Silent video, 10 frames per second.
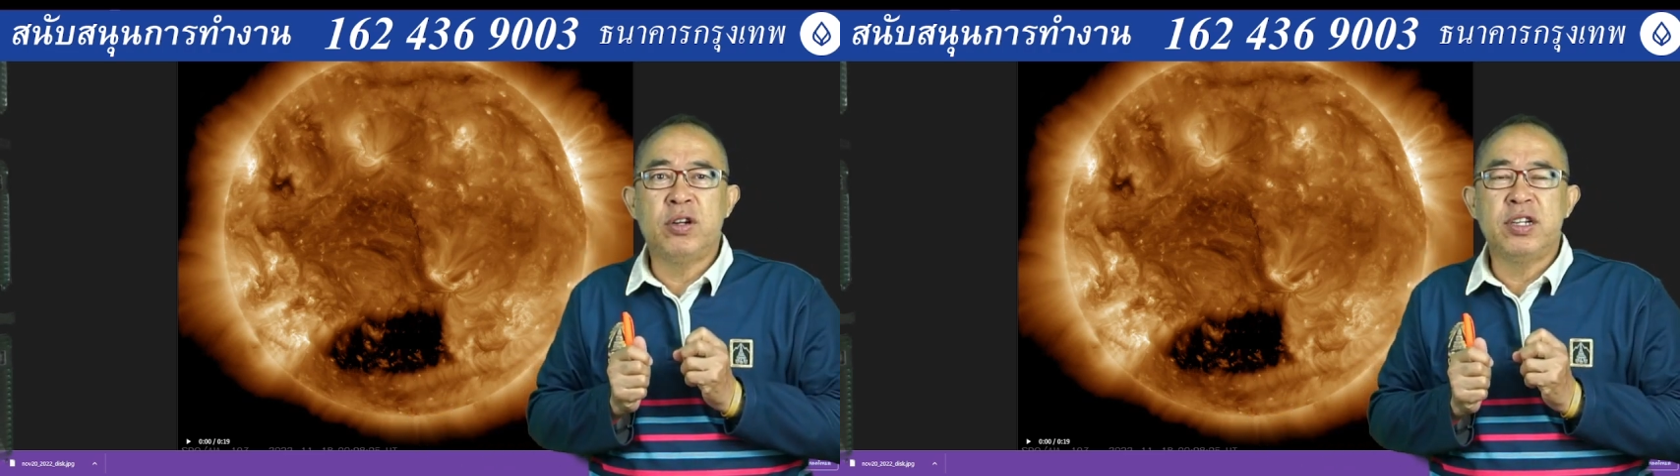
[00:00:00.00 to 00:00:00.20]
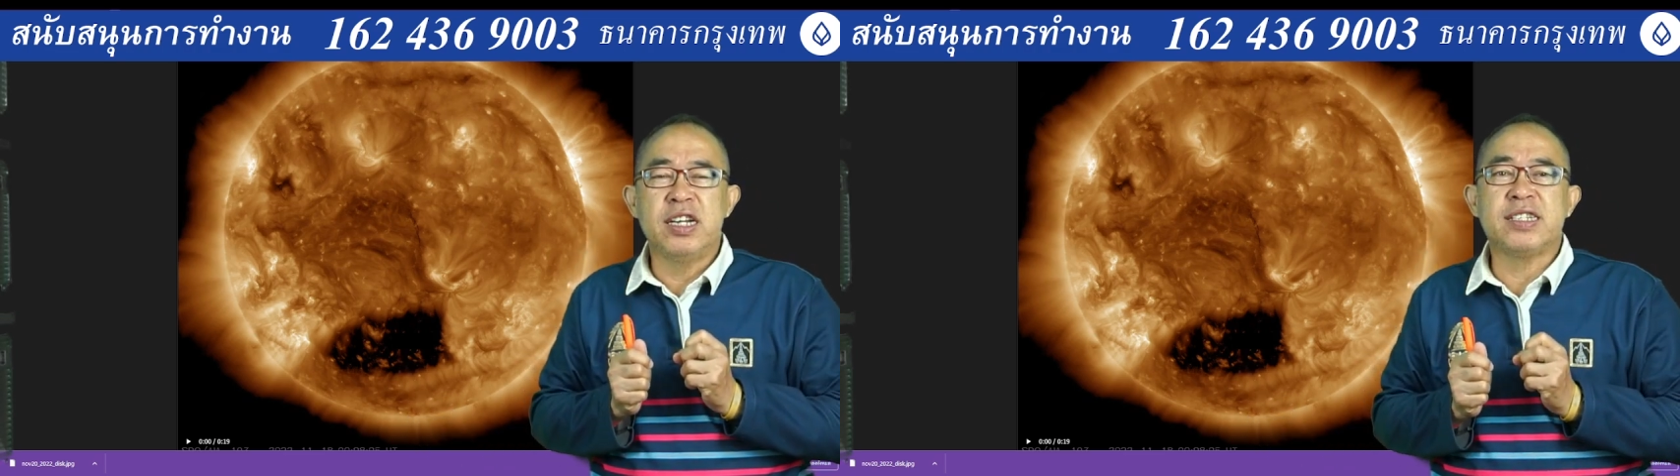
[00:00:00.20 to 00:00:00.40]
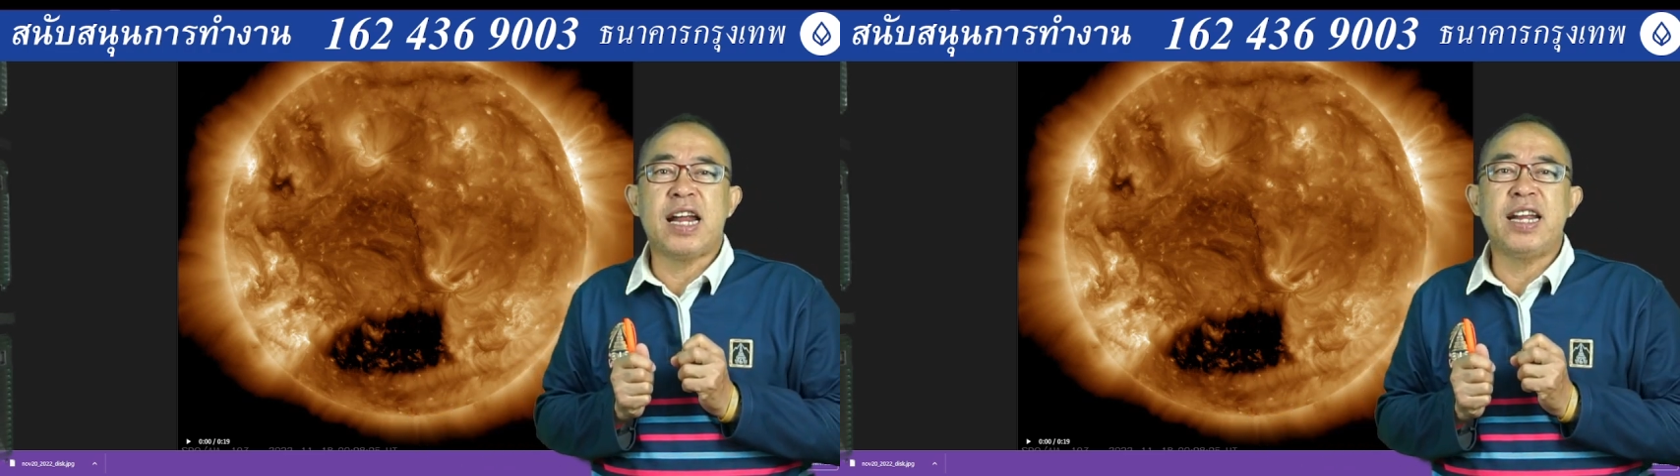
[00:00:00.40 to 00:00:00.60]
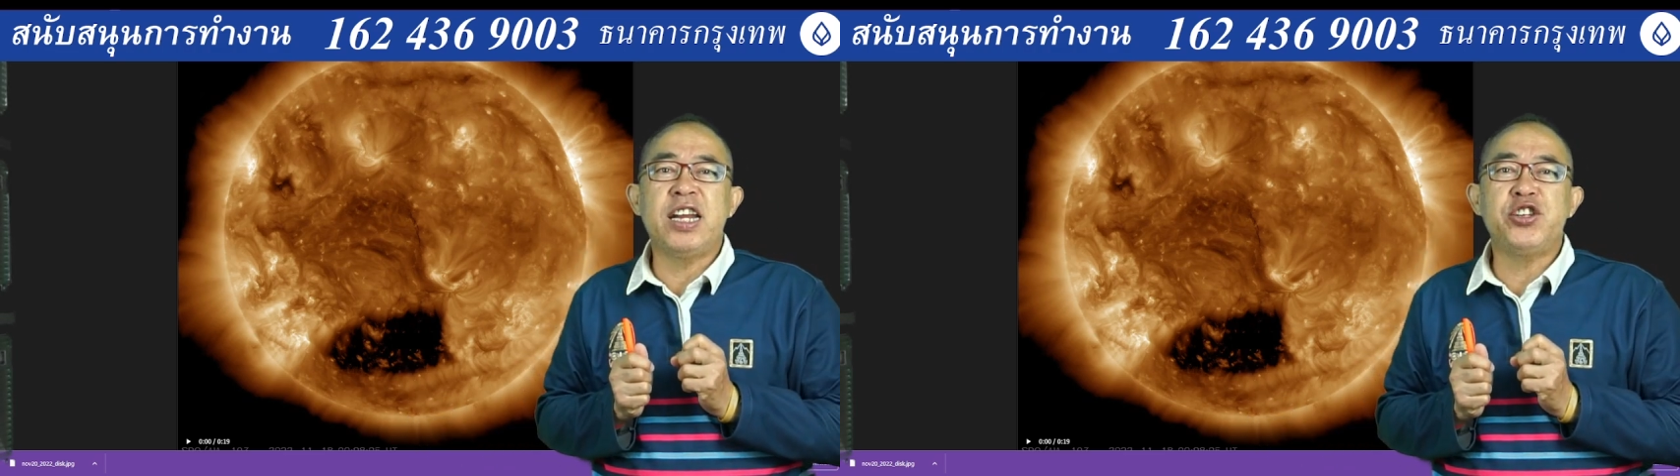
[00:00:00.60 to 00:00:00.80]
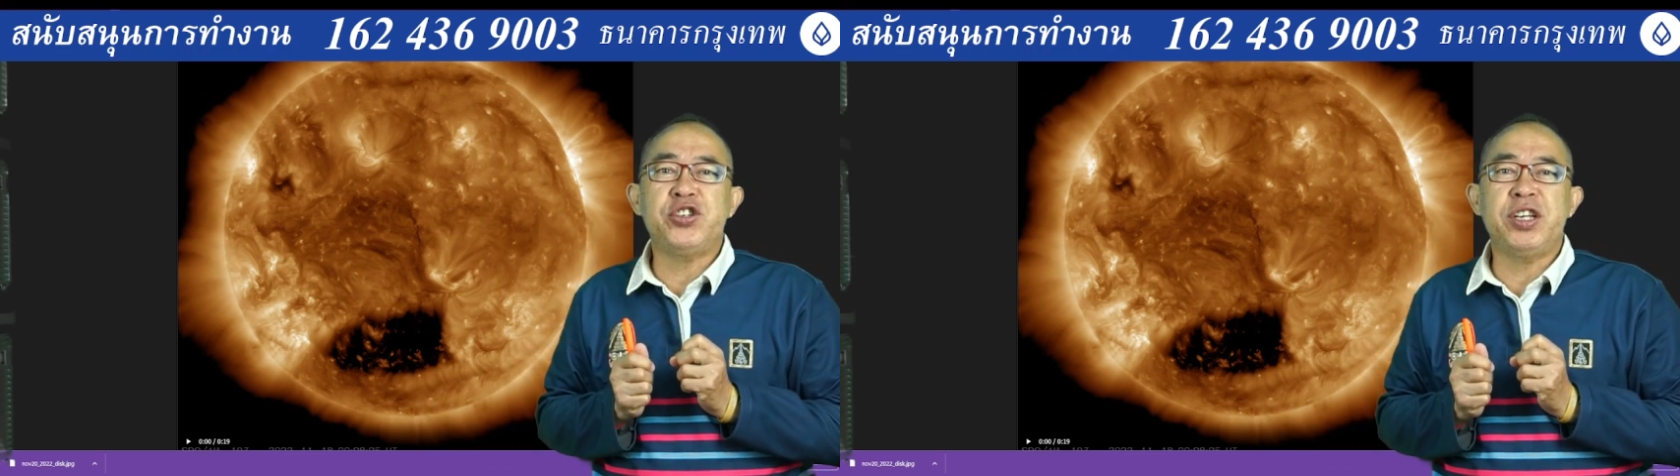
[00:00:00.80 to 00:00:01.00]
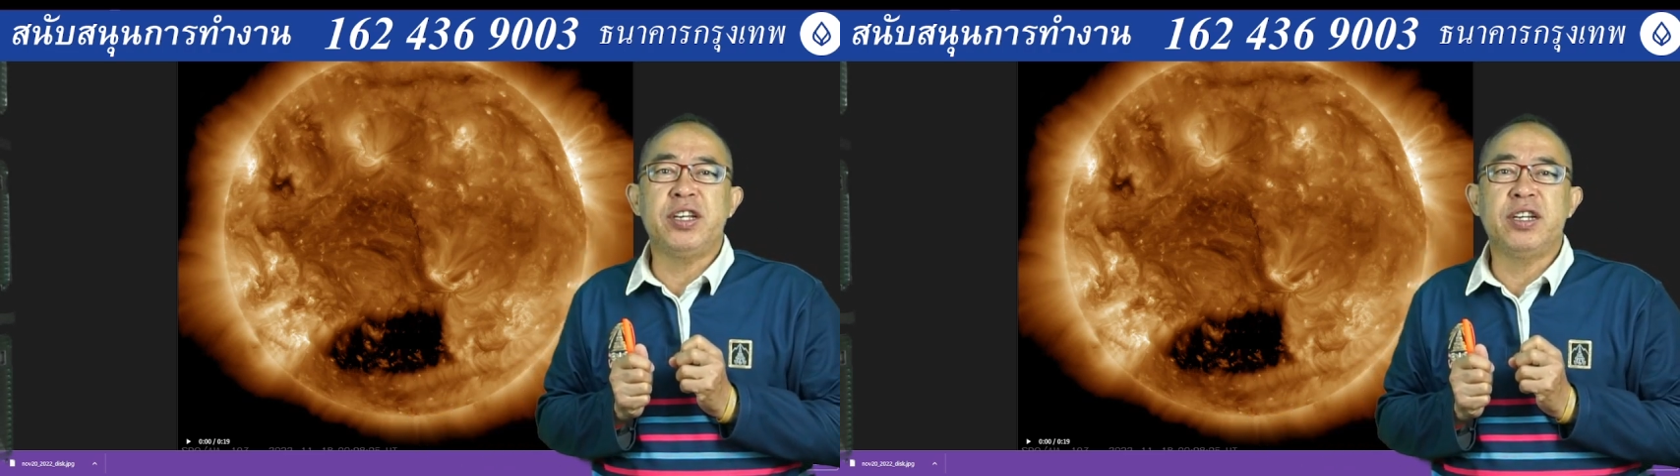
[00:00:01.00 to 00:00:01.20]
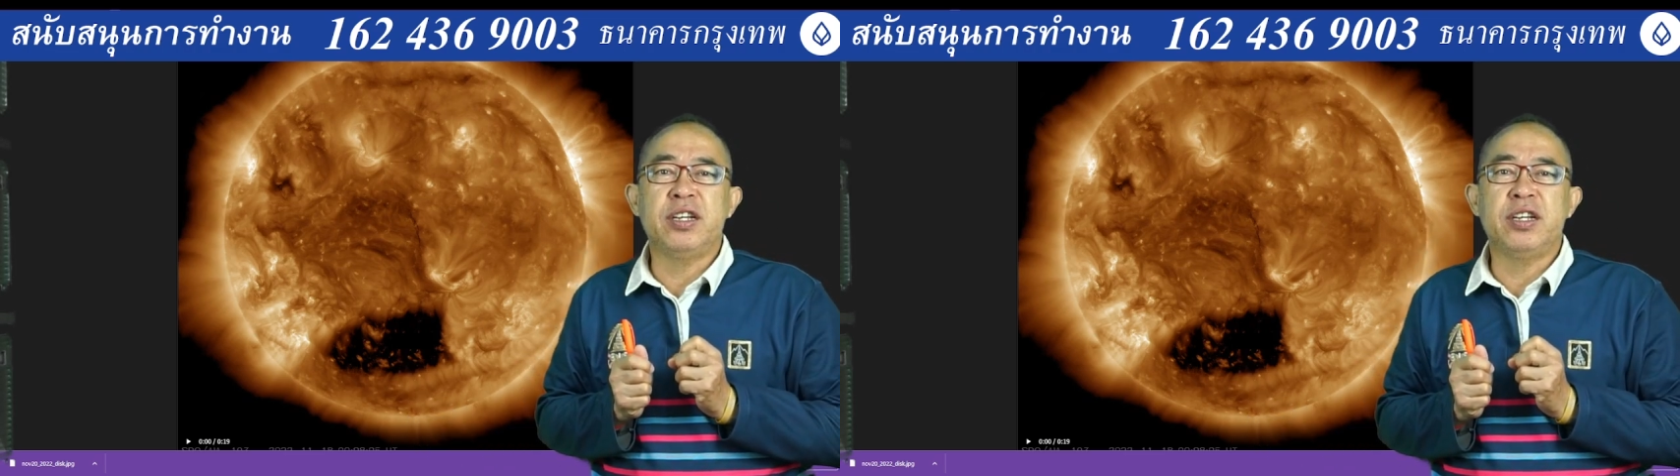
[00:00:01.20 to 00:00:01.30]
the sun energy